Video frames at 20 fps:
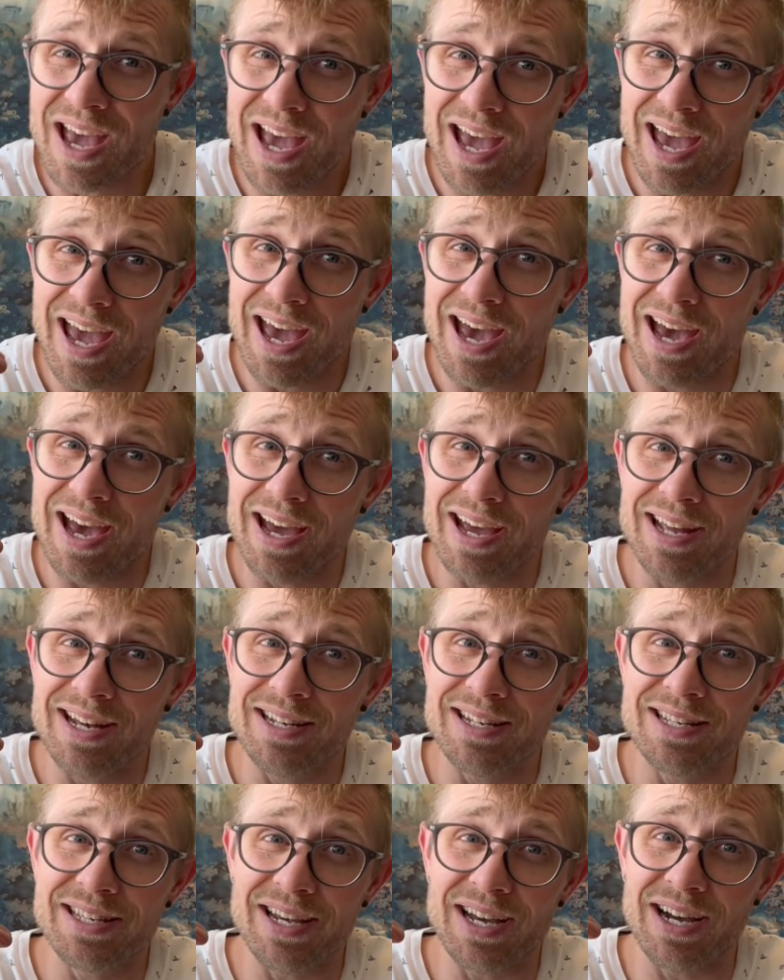
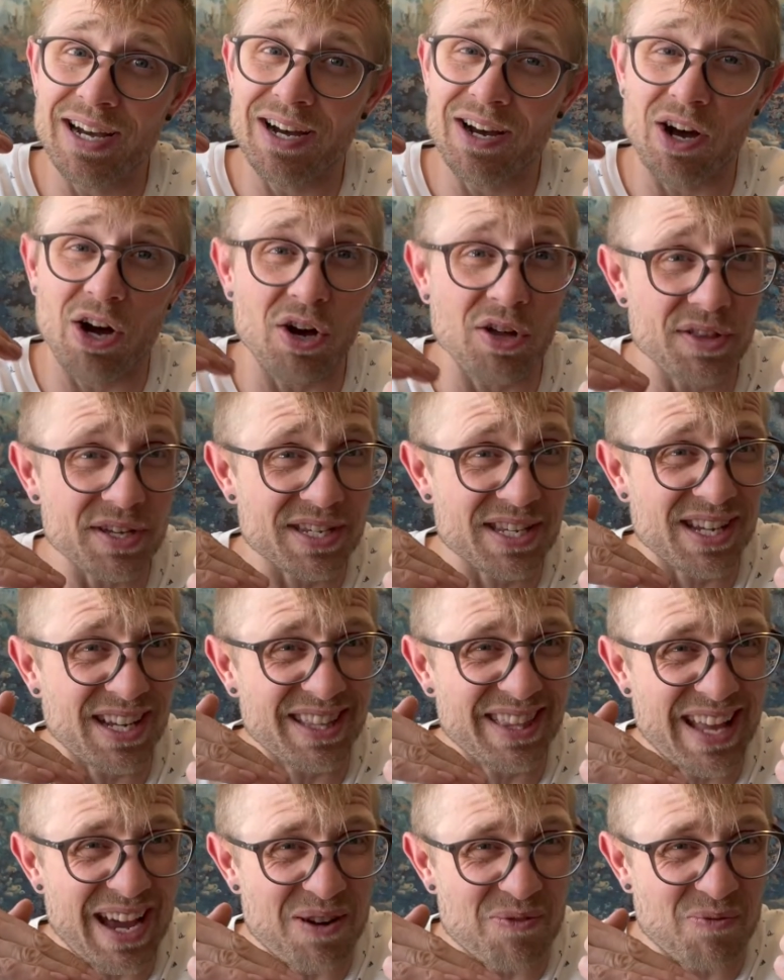and all of a sudden
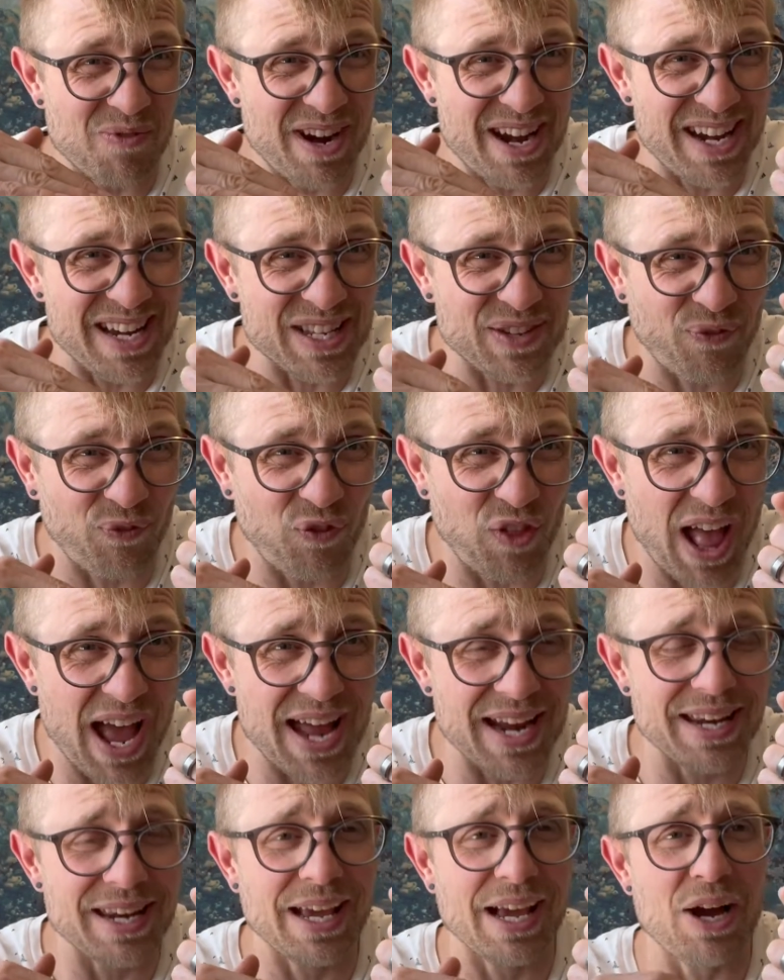that weight is
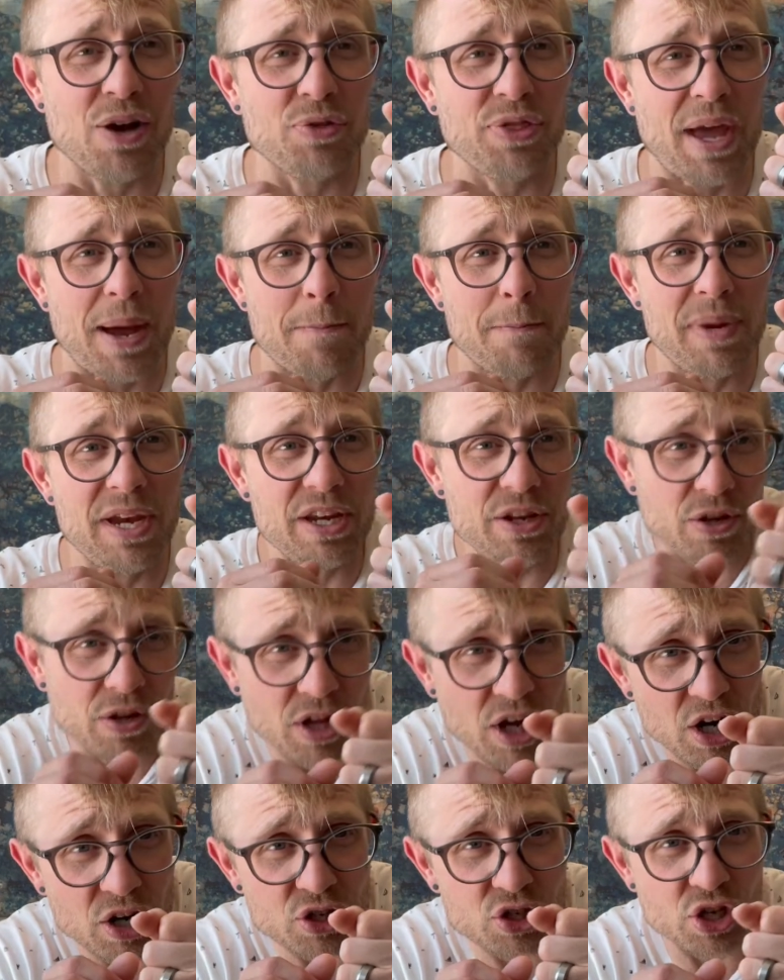flattening out that medial
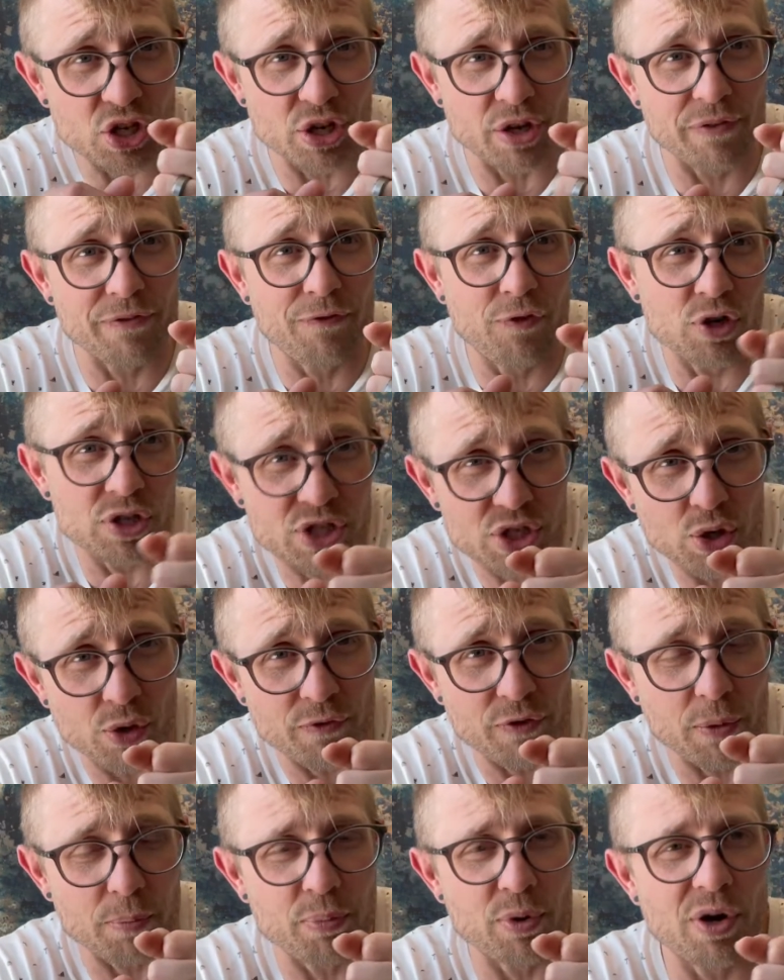arch and your foot's
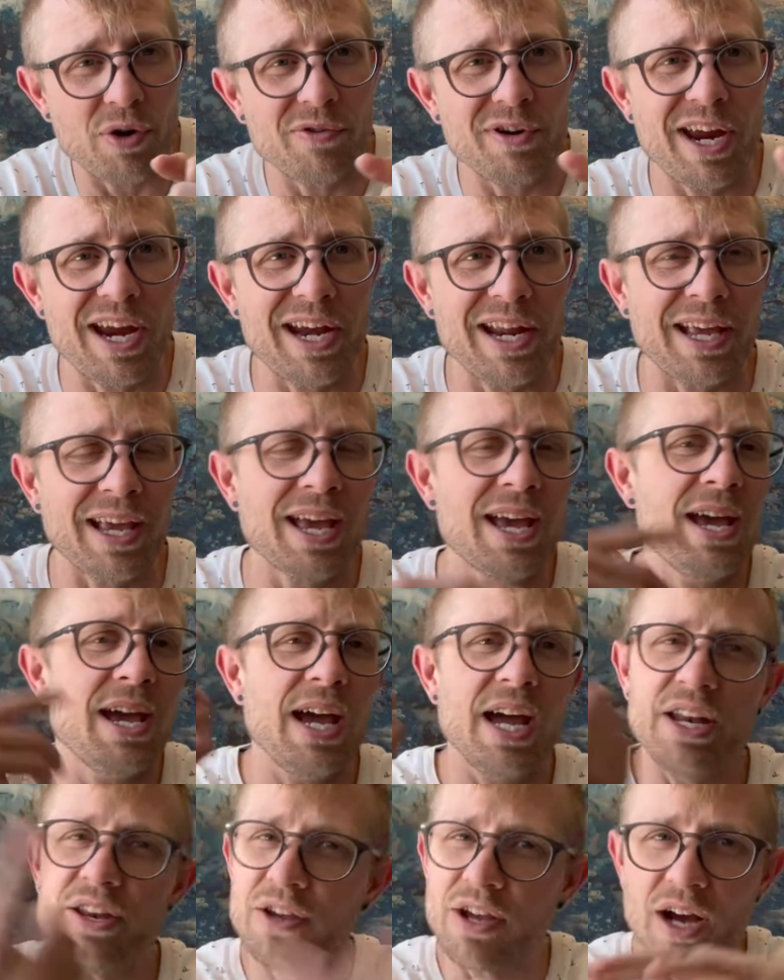overpronating,
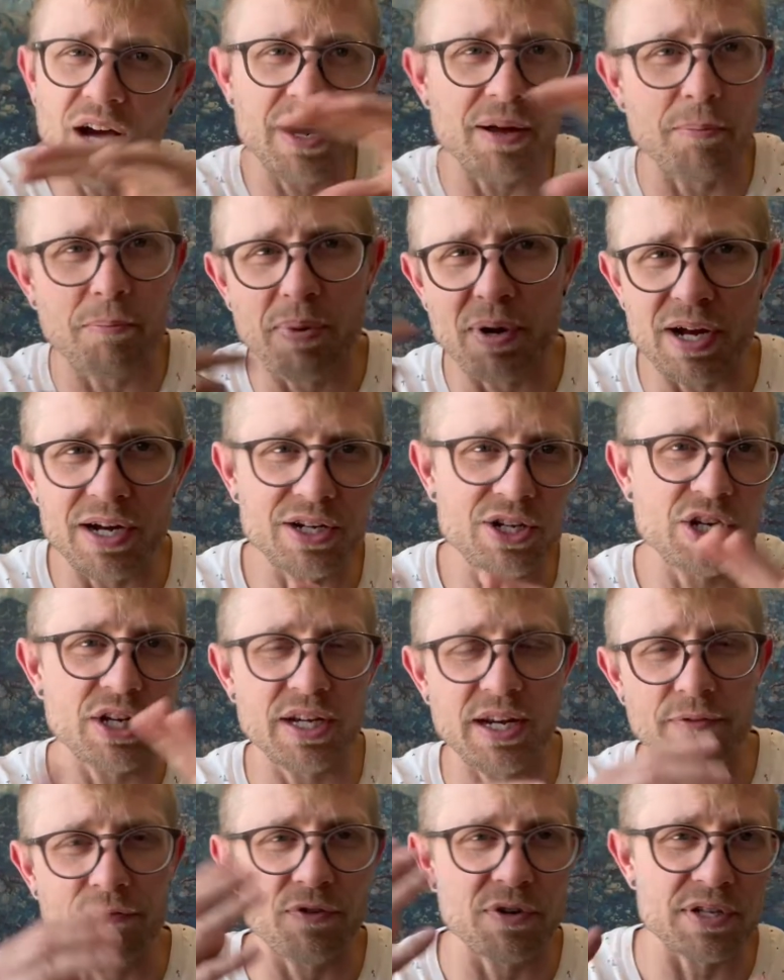and you got a bunch of
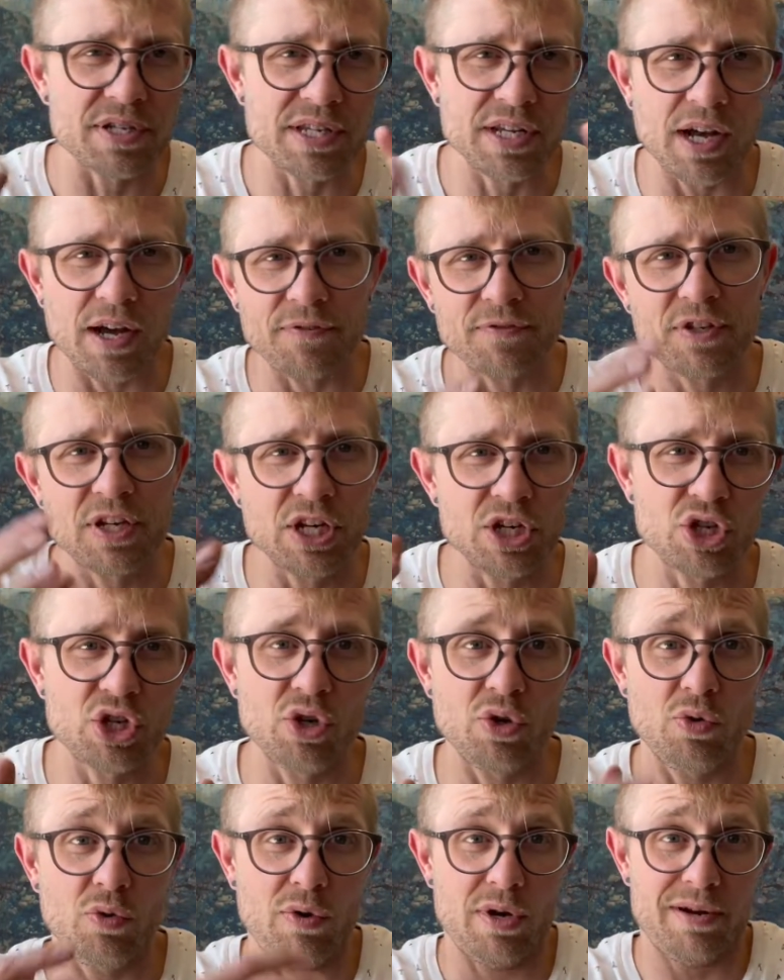different soft
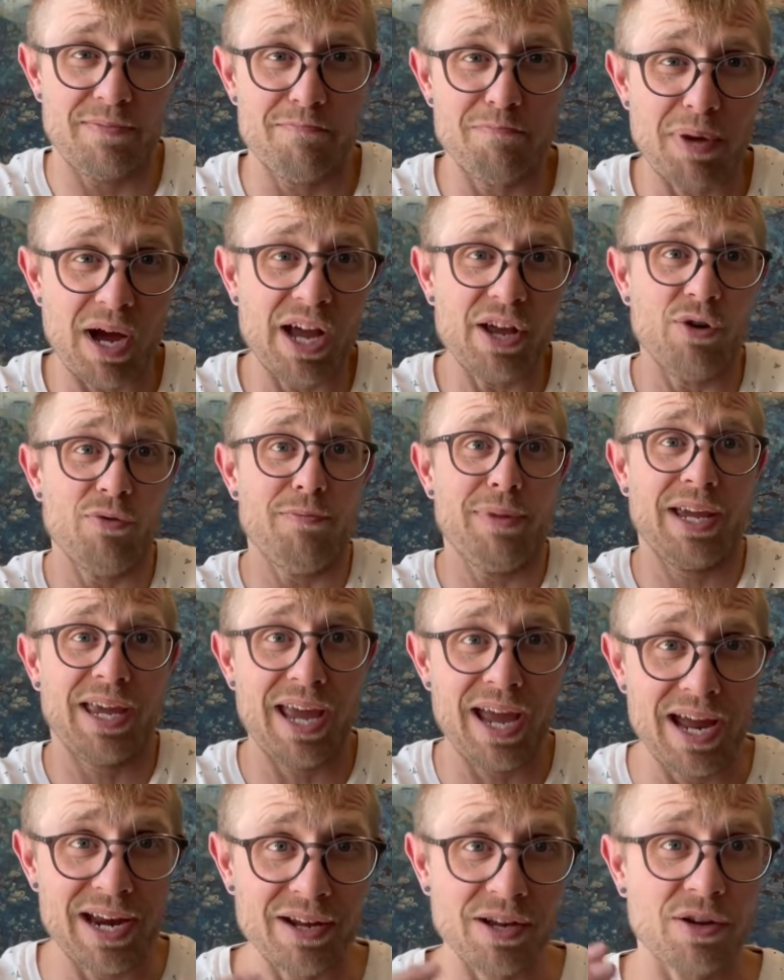tissue and
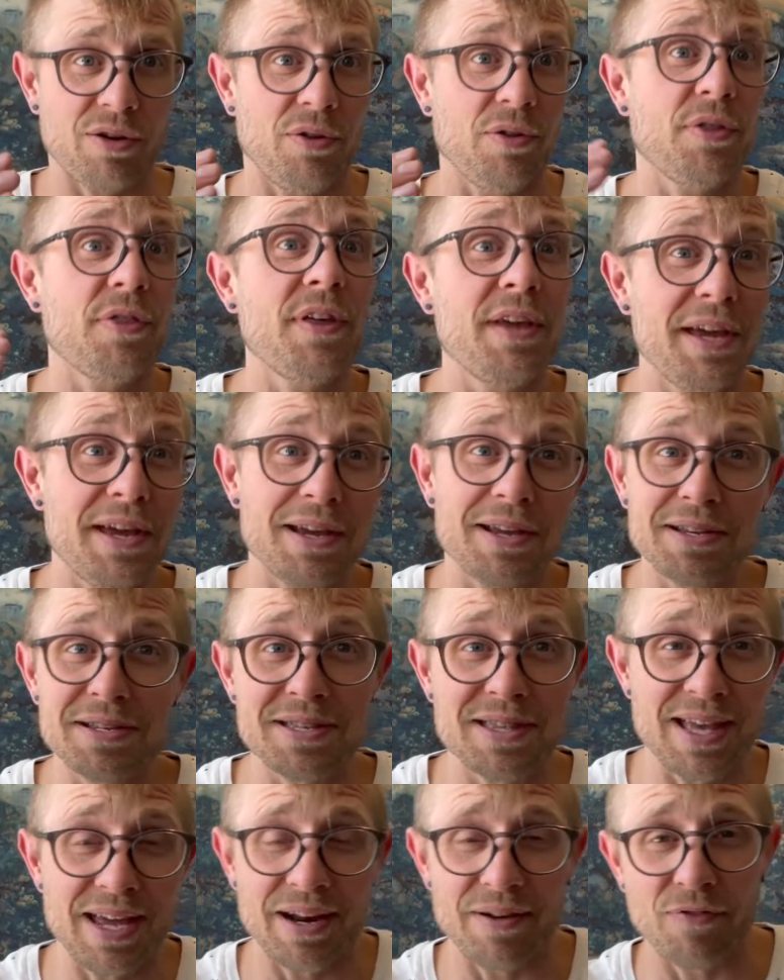biomechanical things
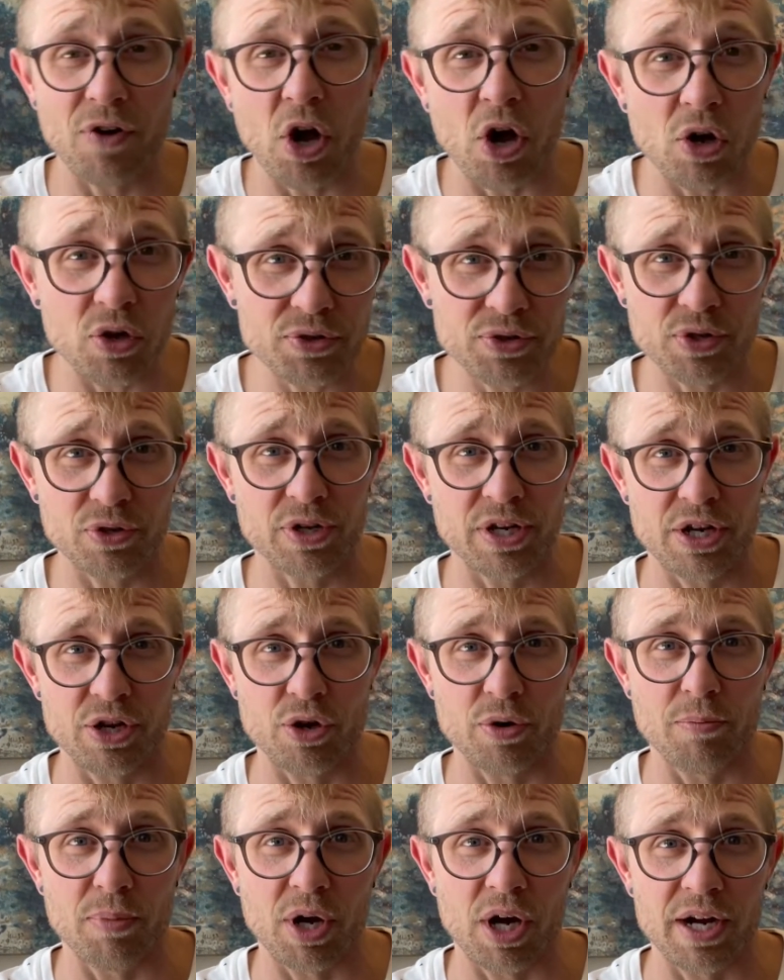that have altered in your
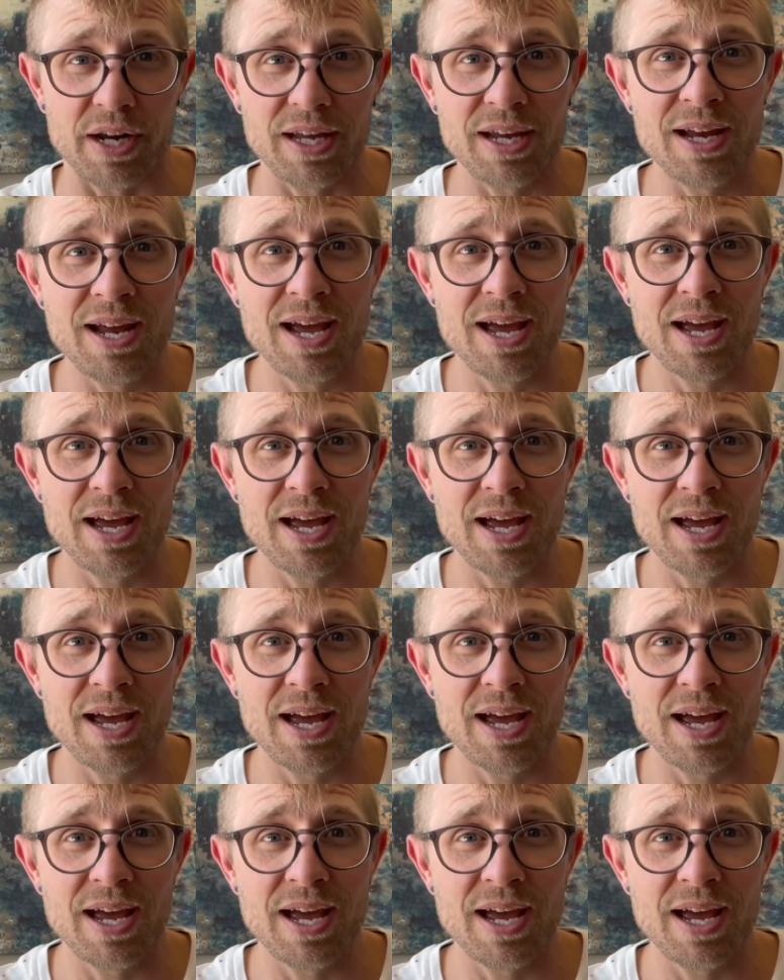body.